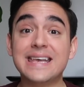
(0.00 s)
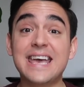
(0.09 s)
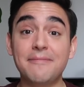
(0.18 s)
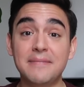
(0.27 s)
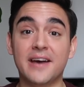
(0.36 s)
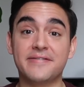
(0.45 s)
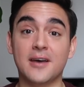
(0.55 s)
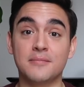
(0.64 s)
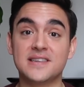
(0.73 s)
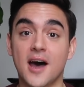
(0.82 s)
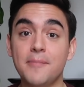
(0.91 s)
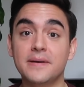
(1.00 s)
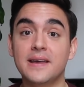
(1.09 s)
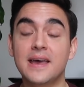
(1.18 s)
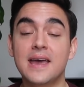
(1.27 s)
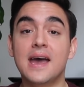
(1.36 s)
Give me a thumbs
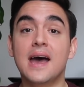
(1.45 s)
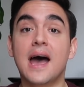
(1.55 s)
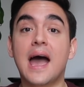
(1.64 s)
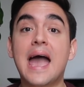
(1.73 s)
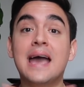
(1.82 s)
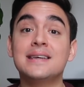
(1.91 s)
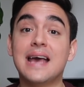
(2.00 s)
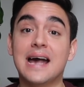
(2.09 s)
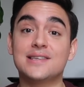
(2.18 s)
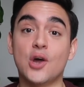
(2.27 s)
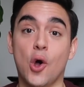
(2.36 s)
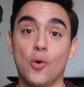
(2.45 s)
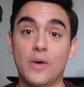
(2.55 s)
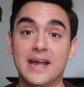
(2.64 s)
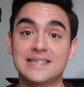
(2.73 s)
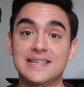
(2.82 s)
up. And as
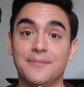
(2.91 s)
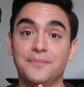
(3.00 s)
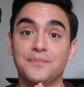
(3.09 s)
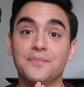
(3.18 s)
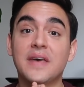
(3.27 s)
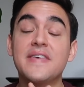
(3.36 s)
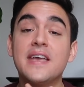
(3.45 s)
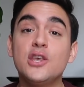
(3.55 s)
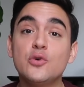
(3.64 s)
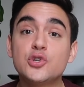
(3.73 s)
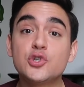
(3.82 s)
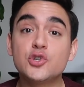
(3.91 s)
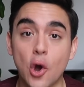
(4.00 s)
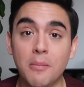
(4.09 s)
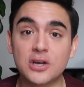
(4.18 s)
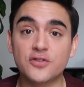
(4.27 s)
always, thank you
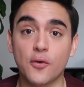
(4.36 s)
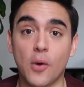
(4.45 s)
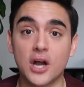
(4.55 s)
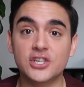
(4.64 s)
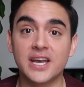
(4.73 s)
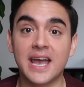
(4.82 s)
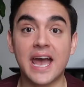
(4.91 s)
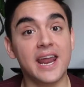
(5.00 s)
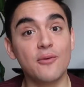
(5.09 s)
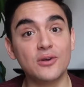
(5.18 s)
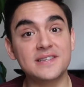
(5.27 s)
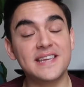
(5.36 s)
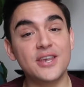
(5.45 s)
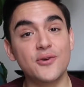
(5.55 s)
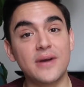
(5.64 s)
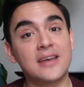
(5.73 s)
so much for watching and I will
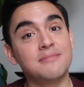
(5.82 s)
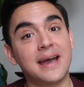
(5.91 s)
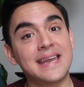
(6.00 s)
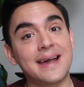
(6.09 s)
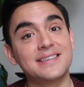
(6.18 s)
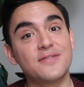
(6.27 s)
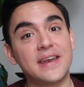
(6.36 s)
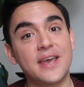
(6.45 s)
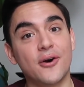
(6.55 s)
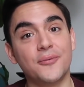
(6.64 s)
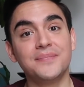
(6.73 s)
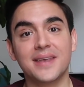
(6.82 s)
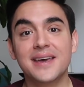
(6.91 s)
see you in my next video.